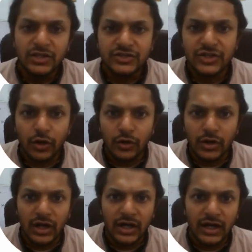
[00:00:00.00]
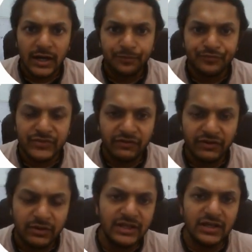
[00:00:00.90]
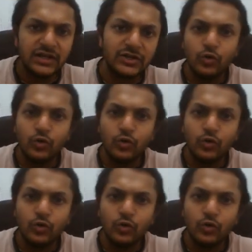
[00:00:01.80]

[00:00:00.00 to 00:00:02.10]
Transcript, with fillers: So uh, there will be uh,